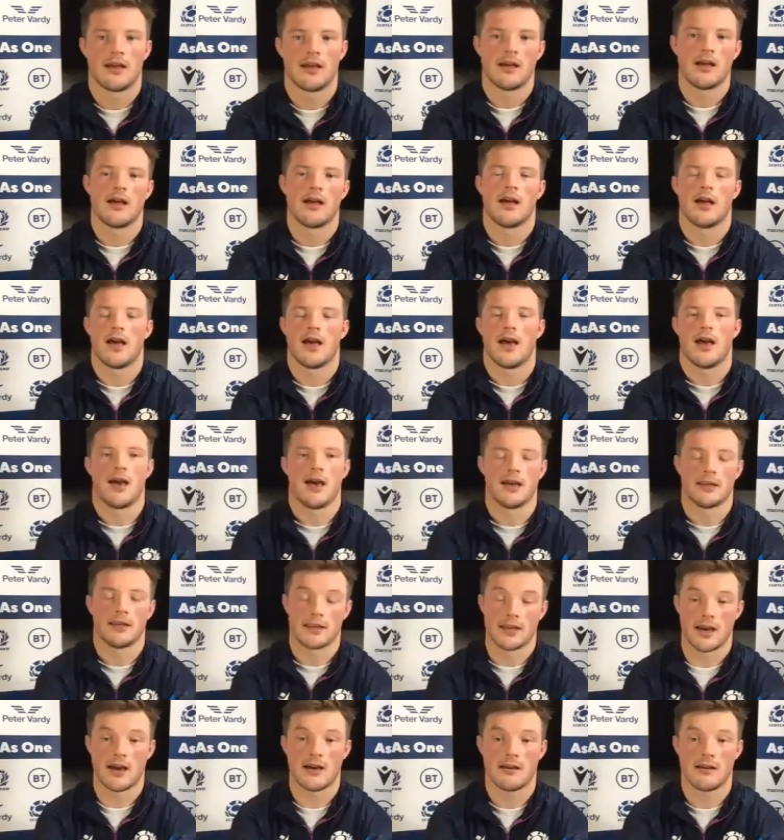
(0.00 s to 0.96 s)
Uh,
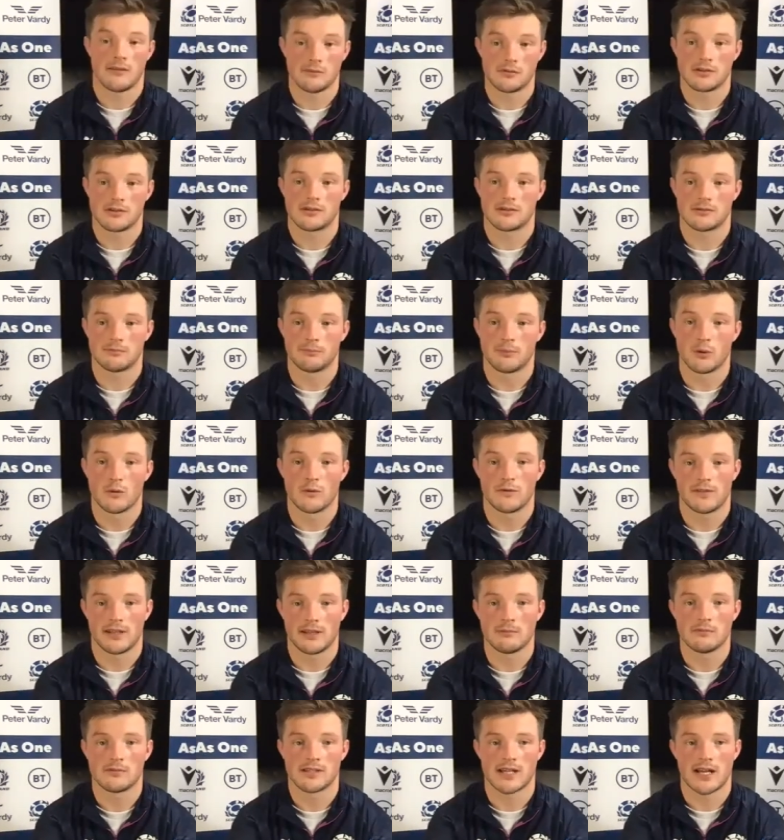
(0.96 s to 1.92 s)
yeah, it was both
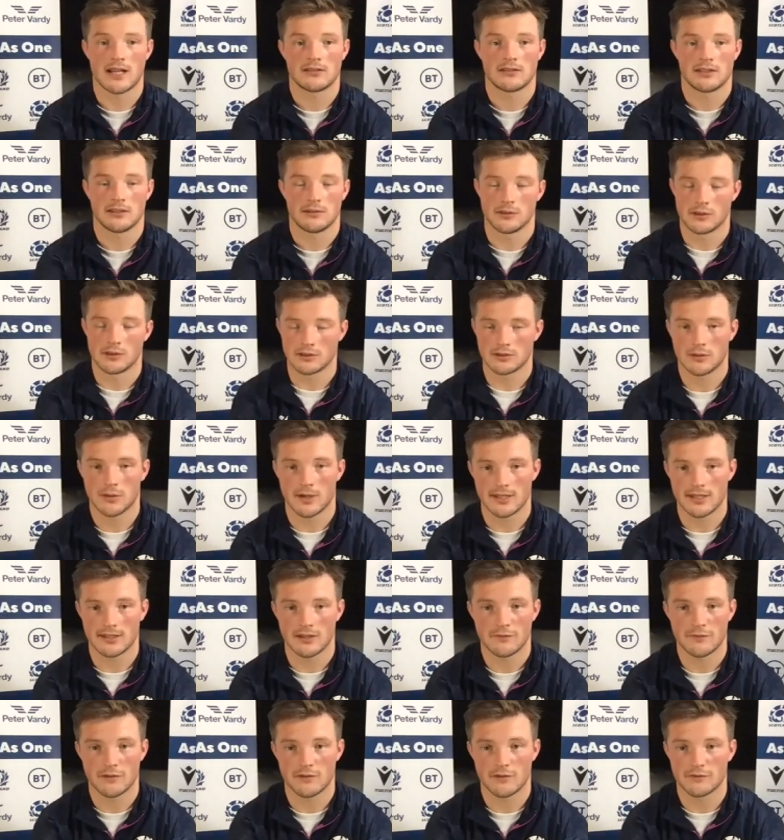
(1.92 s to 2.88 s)
teams actually were quite
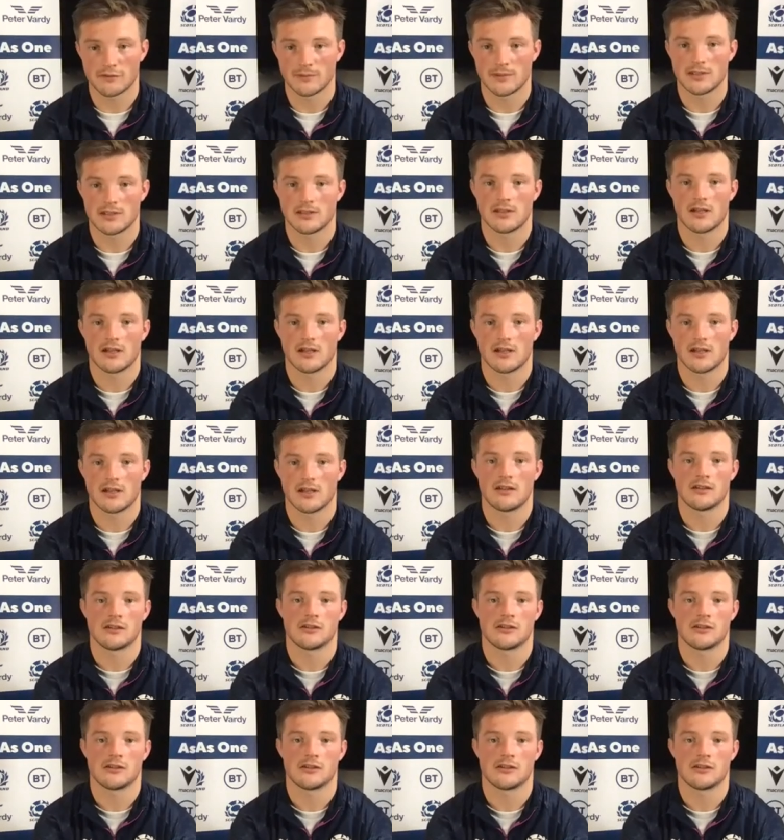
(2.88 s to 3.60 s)
different from each other.